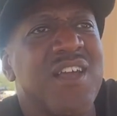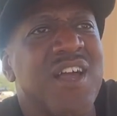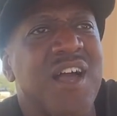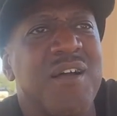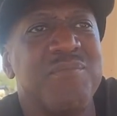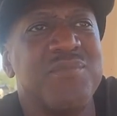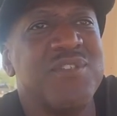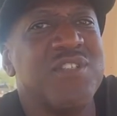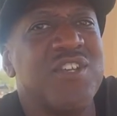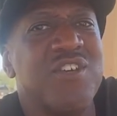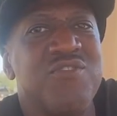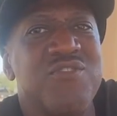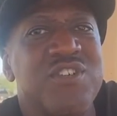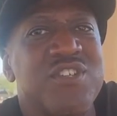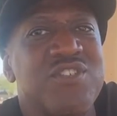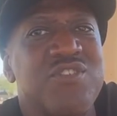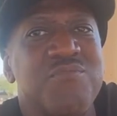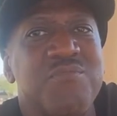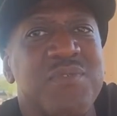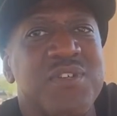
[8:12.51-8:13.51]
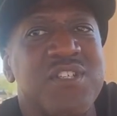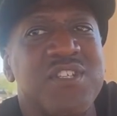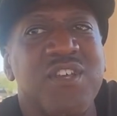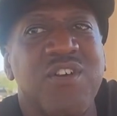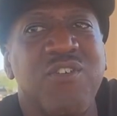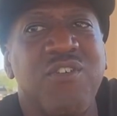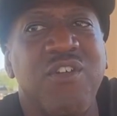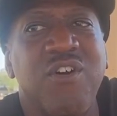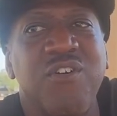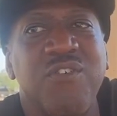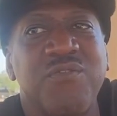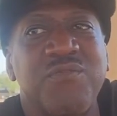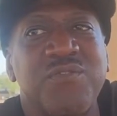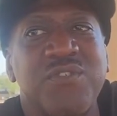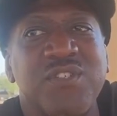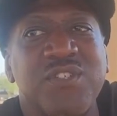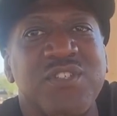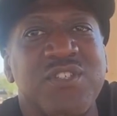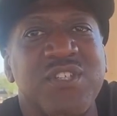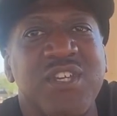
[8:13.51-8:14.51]
I'm sorry it took me so long
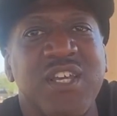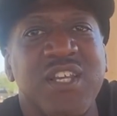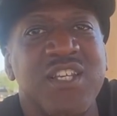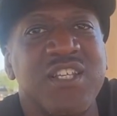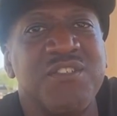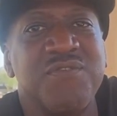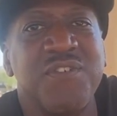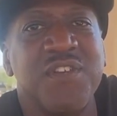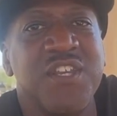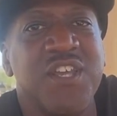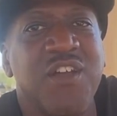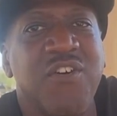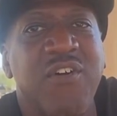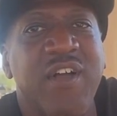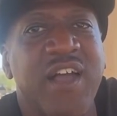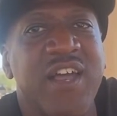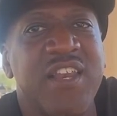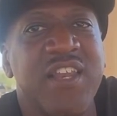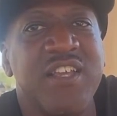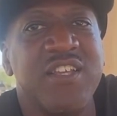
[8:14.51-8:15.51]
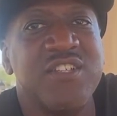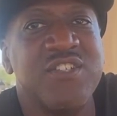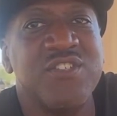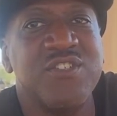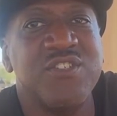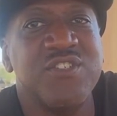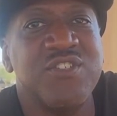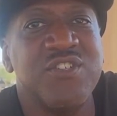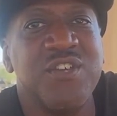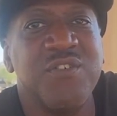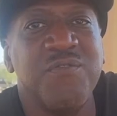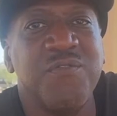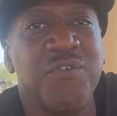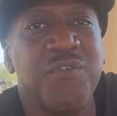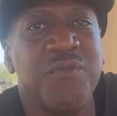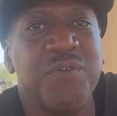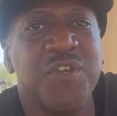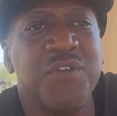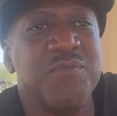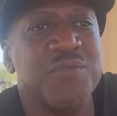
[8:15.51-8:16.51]
to get this video out there to
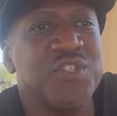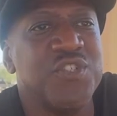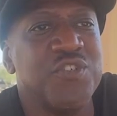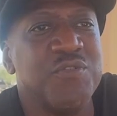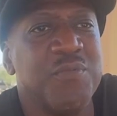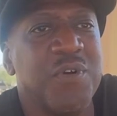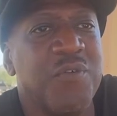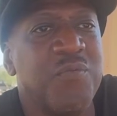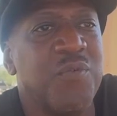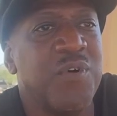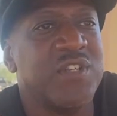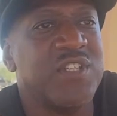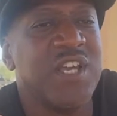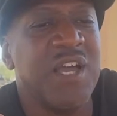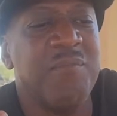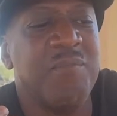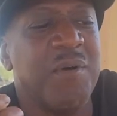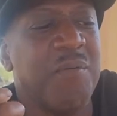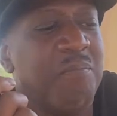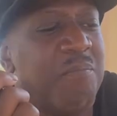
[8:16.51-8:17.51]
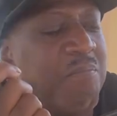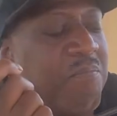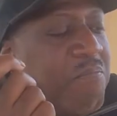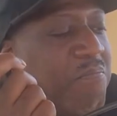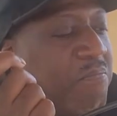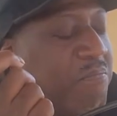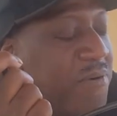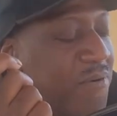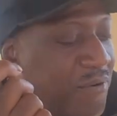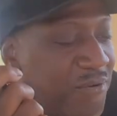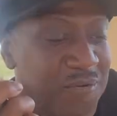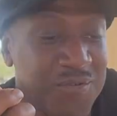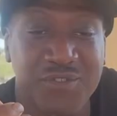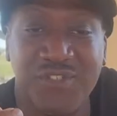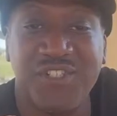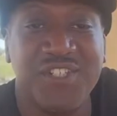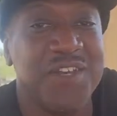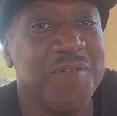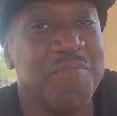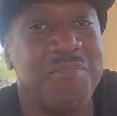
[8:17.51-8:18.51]
inform the consumer of what type of
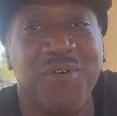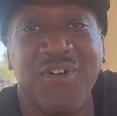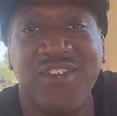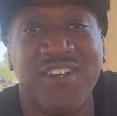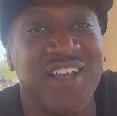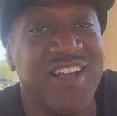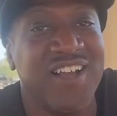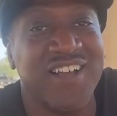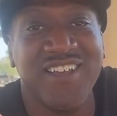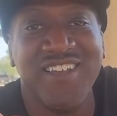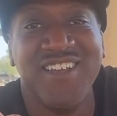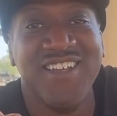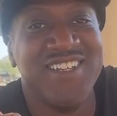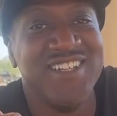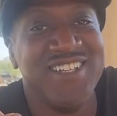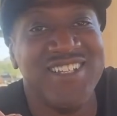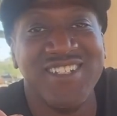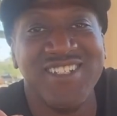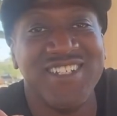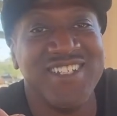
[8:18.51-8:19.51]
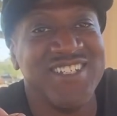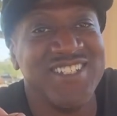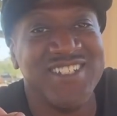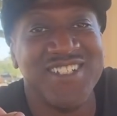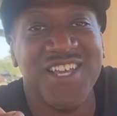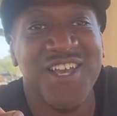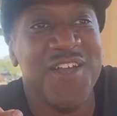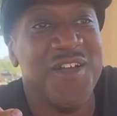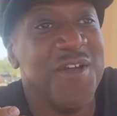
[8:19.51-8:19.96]
bullshit product this is.